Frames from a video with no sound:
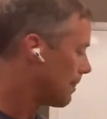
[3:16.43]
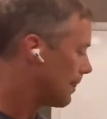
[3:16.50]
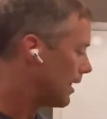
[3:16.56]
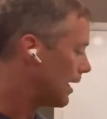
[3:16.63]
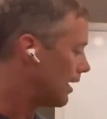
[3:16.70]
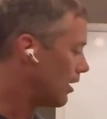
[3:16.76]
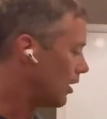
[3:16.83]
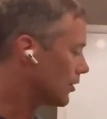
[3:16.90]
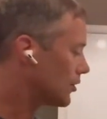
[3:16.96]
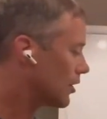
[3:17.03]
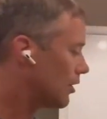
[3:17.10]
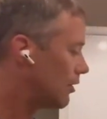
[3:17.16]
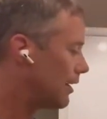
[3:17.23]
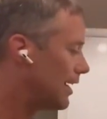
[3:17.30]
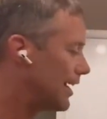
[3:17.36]
And
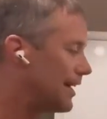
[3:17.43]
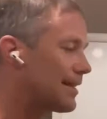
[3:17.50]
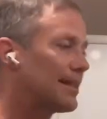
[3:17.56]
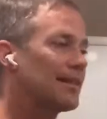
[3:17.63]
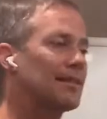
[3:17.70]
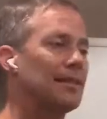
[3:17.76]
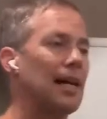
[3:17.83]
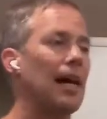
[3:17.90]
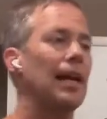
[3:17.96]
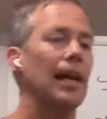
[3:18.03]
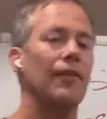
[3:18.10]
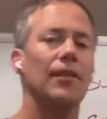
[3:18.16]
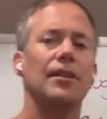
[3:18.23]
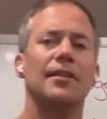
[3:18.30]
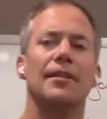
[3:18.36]
also, it does not
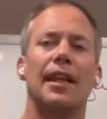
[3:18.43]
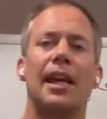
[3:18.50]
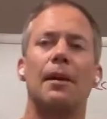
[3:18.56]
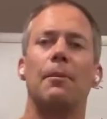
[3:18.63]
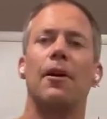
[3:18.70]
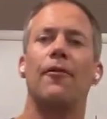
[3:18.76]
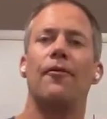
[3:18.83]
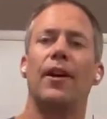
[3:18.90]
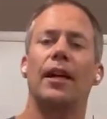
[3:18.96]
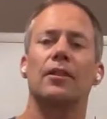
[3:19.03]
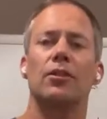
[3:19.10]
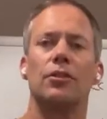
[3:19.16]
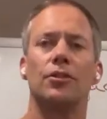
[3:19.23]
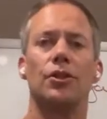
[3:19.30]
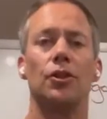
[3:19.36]
have the same
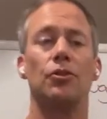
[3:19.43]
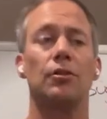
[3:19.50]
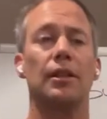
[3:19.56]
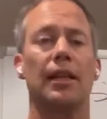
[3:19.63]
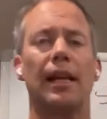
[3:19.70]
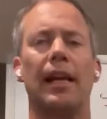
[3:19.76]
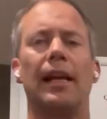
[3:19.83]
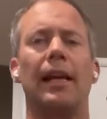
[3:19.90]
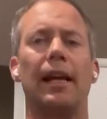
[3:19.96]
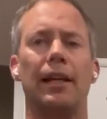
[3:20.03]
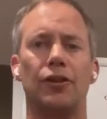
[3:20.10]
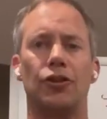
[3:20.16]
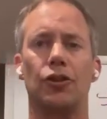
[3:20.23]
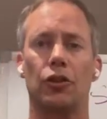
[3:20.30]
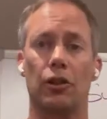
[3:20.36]
effect on tooth decay
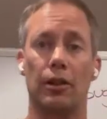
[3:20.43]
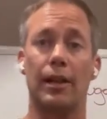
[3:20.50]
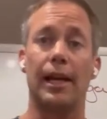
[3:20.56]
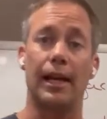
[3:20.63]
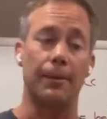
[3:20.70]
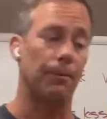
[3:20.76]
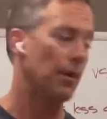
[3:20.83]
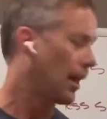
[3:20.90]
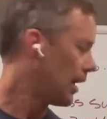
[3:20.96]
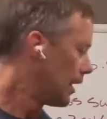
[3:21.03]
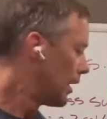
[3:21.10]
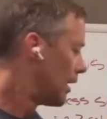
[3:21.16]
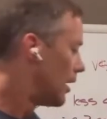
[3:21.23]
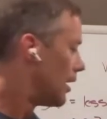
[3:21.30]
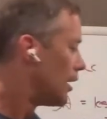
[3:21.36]
as sugar can.
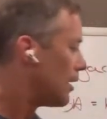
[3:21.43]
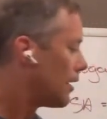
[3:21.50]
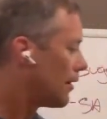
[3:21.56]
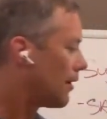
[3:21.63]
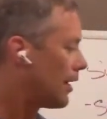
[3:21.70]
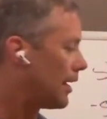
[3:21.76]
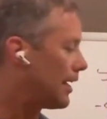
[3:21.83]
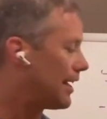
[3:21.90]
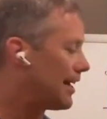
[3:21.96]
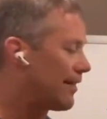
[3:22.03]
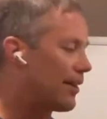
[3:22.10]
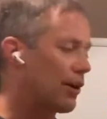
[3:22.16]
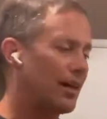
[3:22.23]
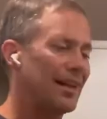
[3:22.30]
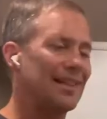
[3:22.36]

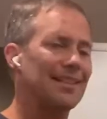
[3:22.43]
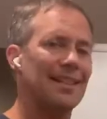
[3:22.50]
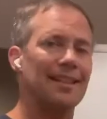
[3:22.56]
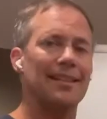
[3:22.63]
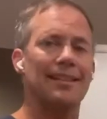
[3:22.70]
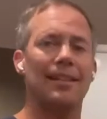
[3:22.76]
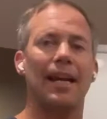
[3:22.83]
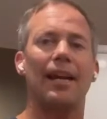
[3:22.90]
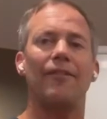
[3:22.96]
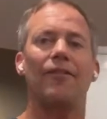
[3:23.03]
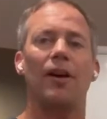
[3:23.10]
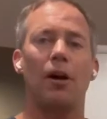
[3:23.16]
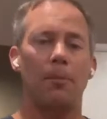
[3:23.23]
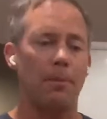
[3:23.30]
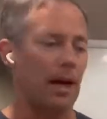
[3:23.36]
There is a safe
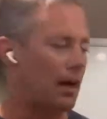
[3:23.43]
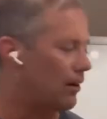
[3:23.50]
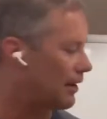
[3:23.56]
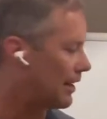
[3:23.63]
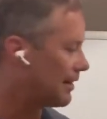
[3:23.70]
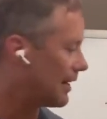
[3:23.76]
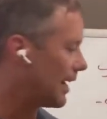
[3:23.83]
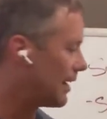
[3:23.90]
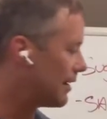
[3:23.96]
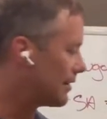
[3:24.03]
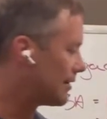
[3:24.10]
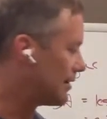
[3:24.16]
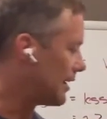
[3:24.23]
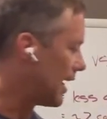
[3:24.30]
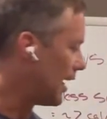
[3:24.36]
amount, and that
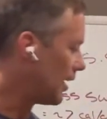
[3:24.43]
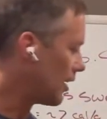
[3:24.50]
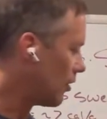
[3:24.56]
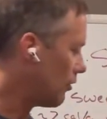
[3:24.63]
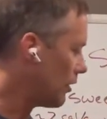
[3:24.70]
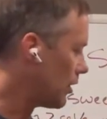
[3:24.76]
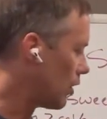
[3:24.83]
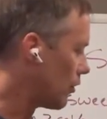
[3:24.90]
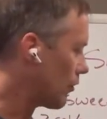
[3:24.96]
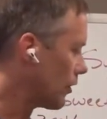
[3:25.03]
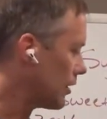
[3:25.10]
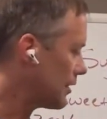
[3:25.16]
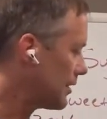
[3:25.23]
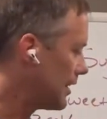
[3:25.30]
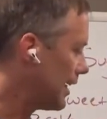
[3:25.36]
is not going
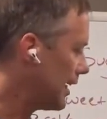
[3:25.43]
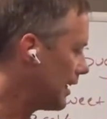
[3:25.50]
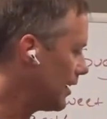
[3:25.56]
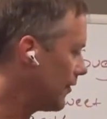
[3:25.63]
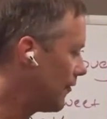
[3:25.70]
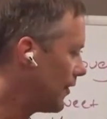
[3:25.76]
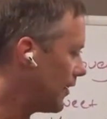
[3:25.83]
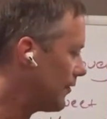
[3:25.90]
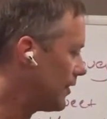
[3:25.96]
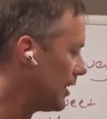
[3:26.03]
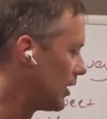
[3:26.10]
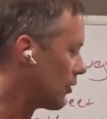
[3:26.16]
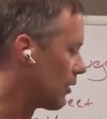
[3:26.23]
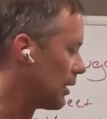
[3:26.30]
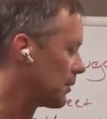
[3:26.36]
over 10 to
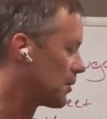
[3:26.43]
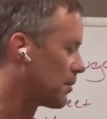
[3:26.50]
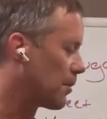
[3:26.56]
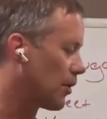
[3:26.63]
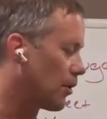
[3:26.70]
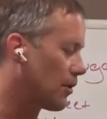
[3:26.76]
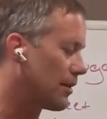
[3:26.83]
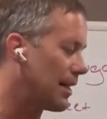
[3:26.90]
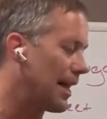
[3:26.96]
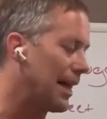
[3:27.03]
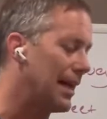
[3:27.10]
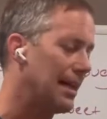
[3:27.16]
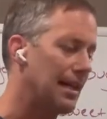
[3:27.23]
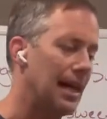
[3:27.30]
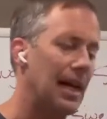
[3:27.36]
15 grams per
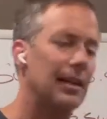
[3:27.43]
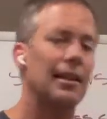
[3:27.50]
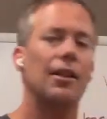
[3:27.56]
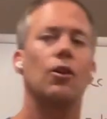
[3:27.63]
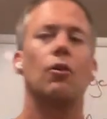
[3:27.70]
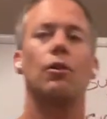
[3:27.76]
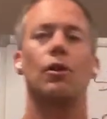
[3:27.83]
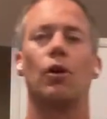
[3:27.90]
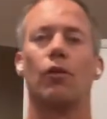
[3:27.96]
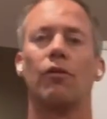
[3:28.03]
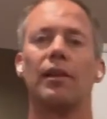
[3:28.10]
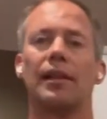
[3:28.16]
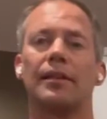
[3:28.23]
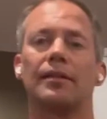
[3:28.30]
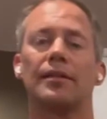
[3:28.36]
day. Not that going over
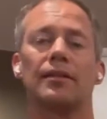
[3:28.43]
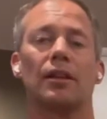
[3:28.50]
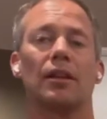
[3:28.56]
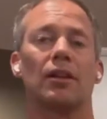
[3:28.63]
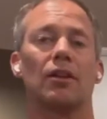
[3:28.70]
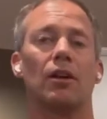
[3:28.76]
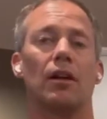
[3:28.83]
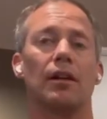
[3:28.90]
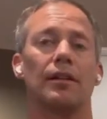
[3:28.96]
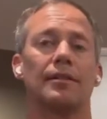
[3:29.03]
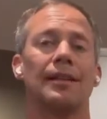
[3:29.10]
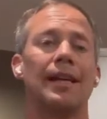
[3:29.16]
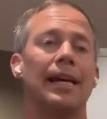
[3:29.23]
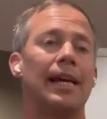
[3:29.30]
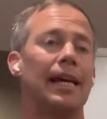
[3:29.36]
this is going to
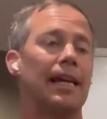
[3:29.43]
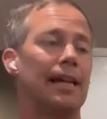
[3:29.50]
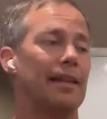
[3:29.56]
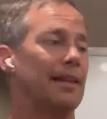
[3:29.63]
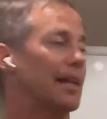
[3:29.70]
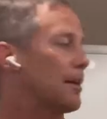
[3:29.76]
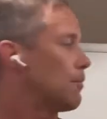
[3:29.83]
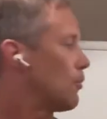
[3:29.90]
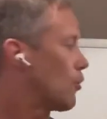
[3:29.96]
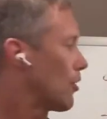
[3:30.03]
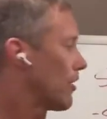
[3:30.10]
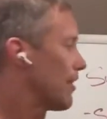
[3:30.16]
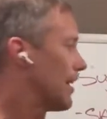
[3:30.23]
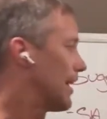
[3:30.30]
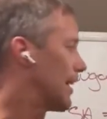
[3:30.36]
cause anything
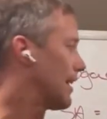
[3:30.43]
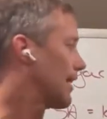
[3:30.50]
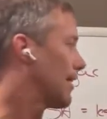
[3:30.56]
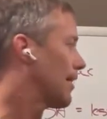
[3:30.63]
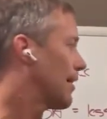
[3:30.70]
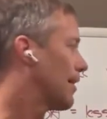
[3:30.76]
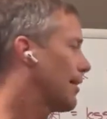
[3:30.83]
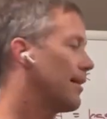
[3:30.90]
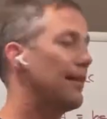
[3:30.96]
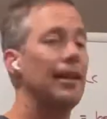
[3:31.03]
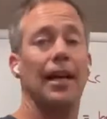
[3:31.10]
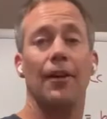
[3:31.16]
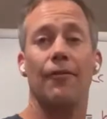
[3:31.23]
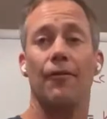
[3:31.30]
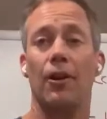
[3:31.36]
more than
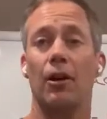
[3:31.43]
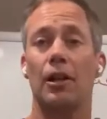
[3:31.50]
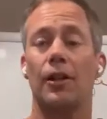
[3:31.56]
that frowny